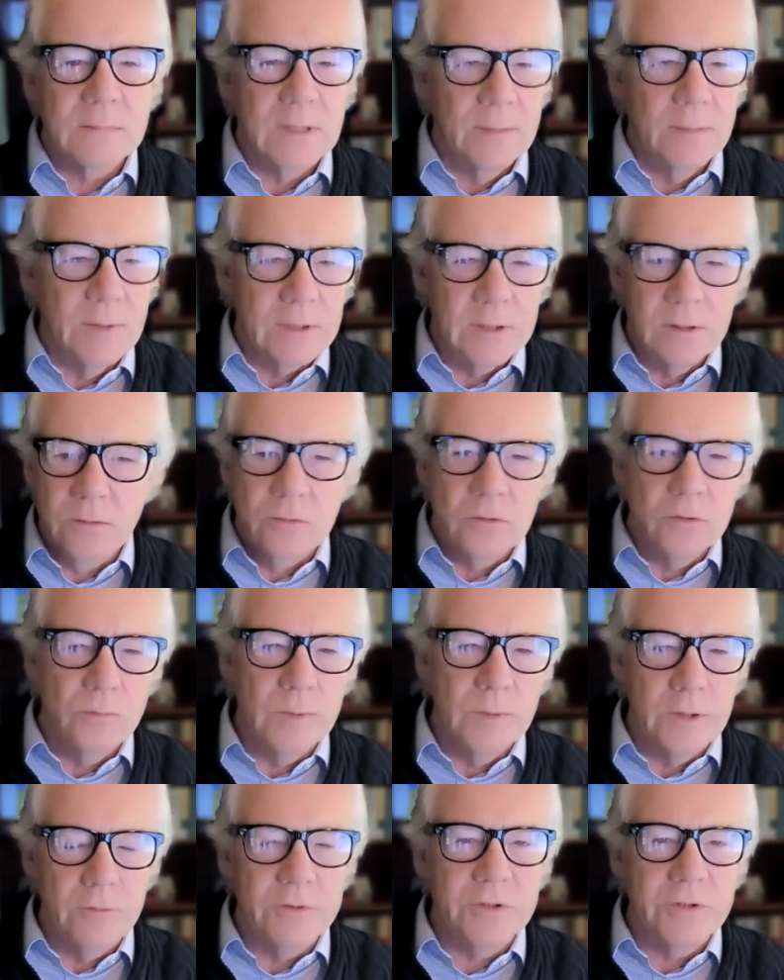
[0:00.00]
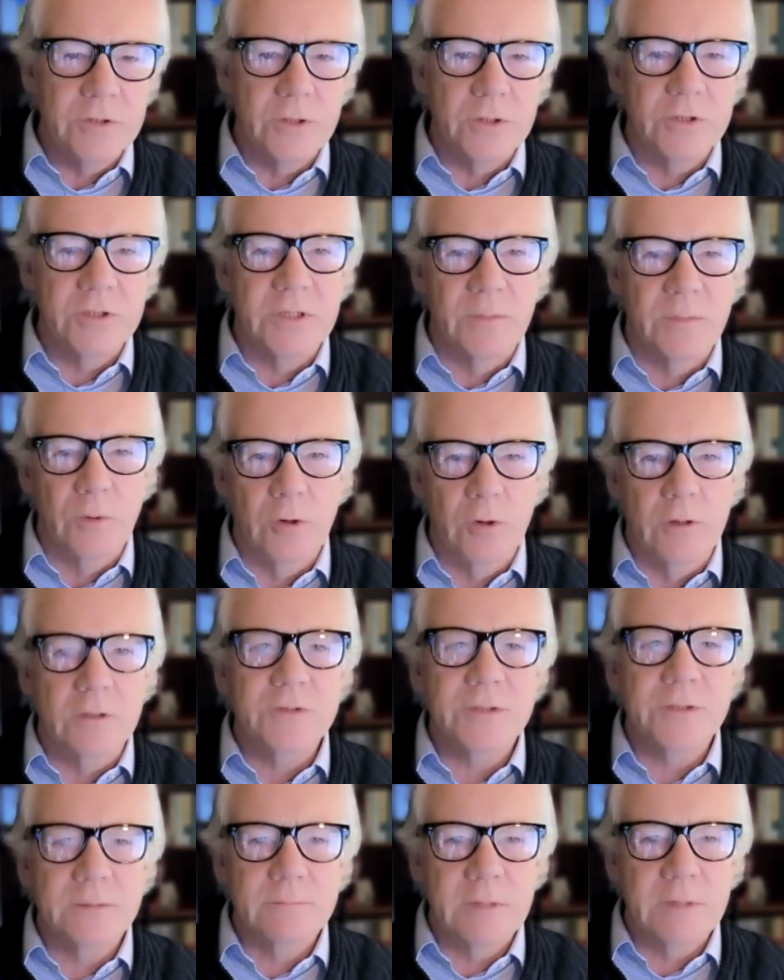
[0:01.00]
I might go and do my research somewhere
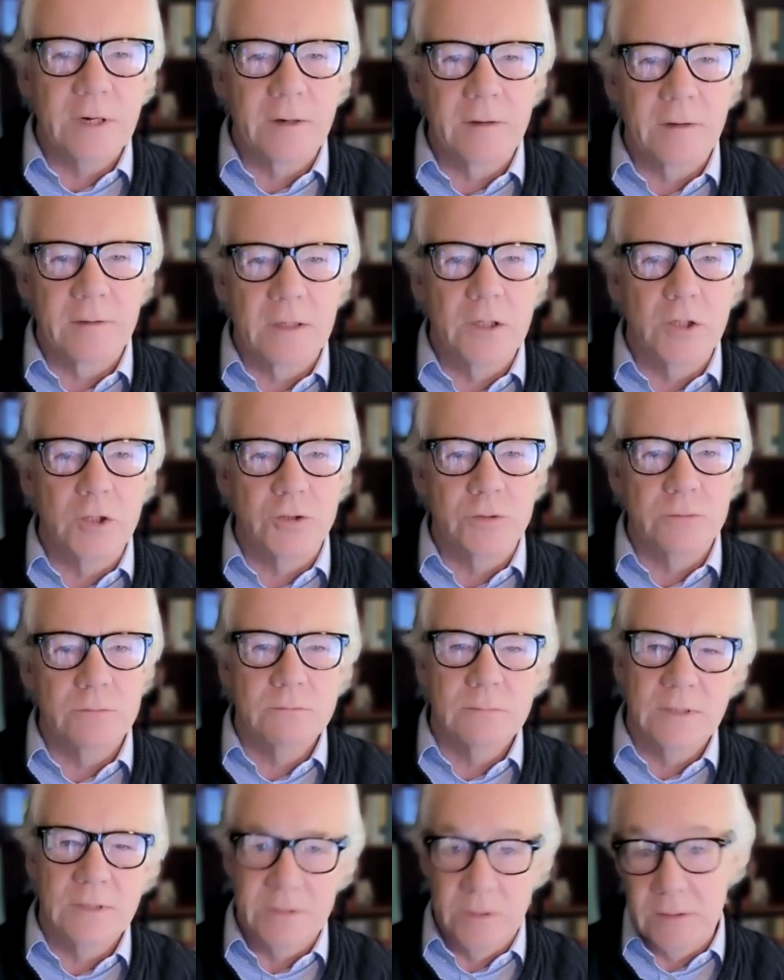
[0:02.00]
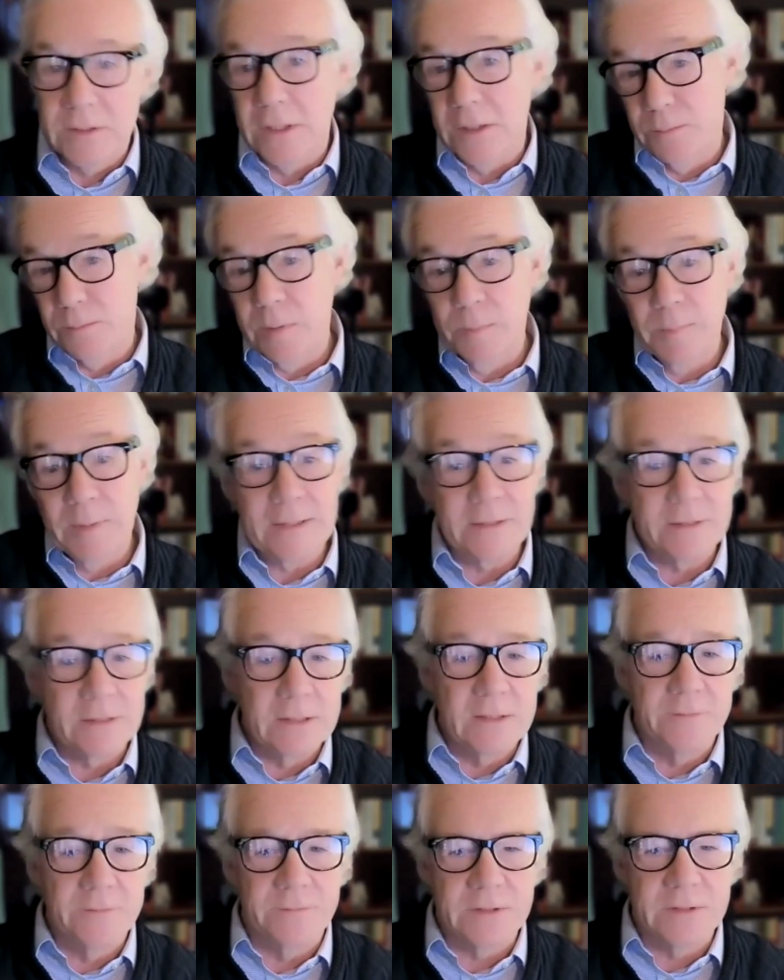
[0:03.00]
else in another engine, as I say,
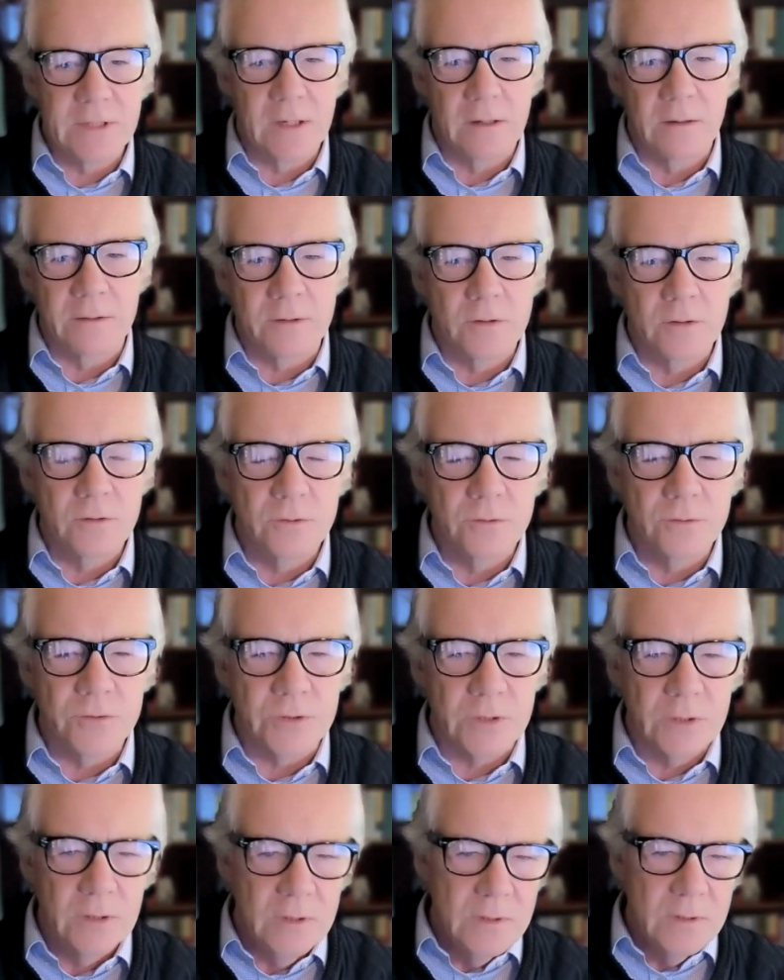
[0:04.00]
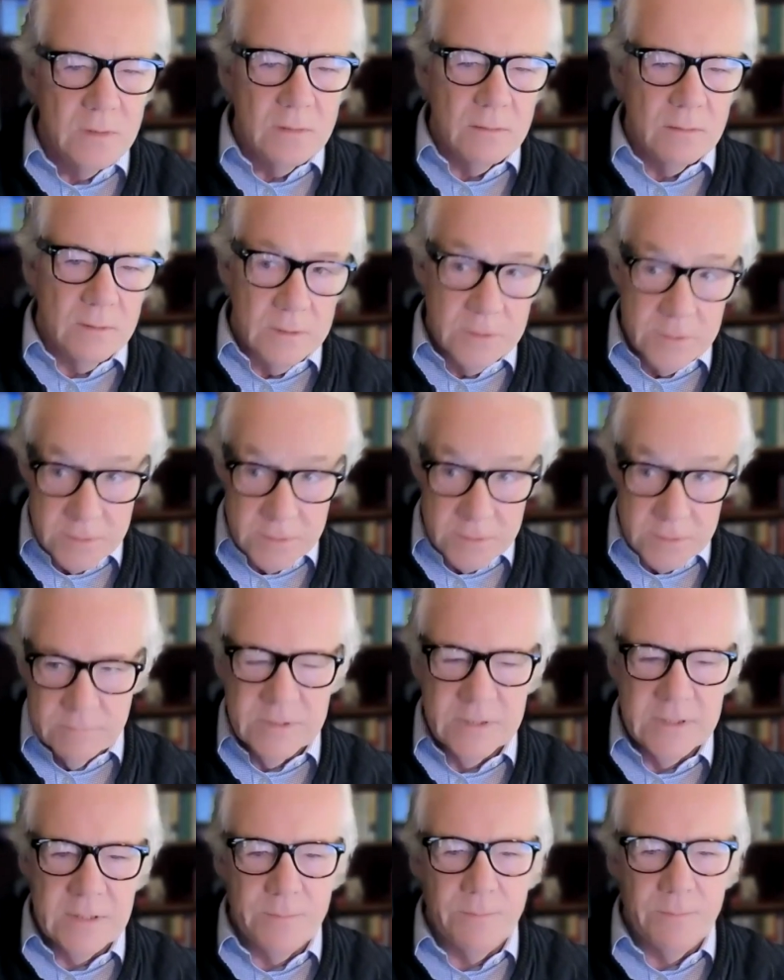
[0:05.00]
Perplexity if it's current news, this
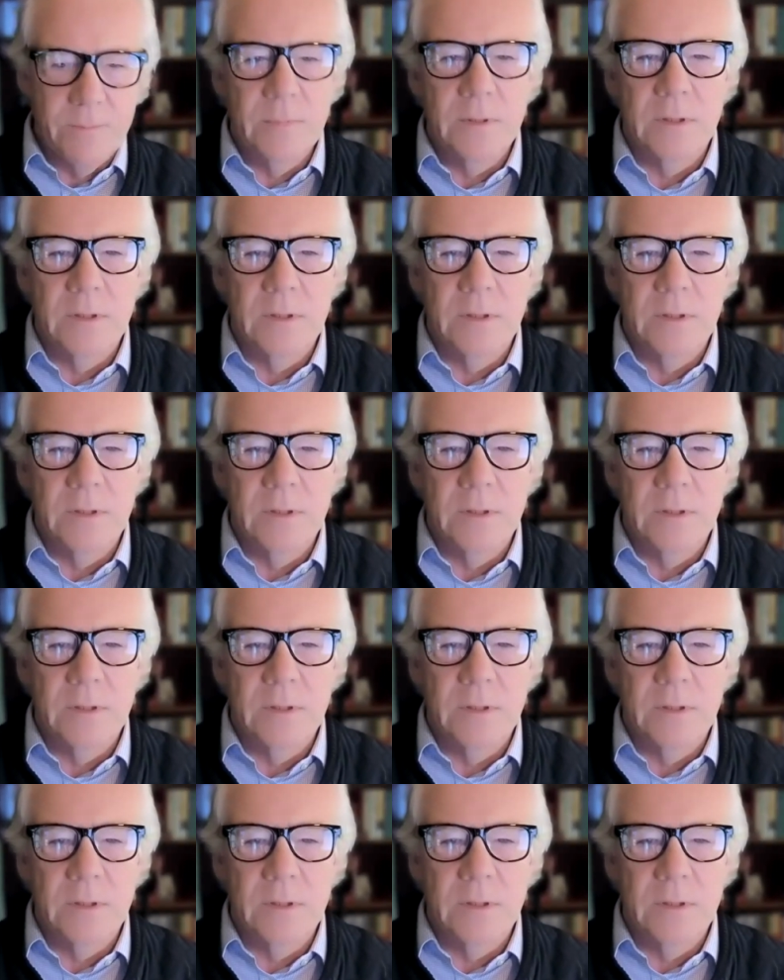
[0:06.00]
deep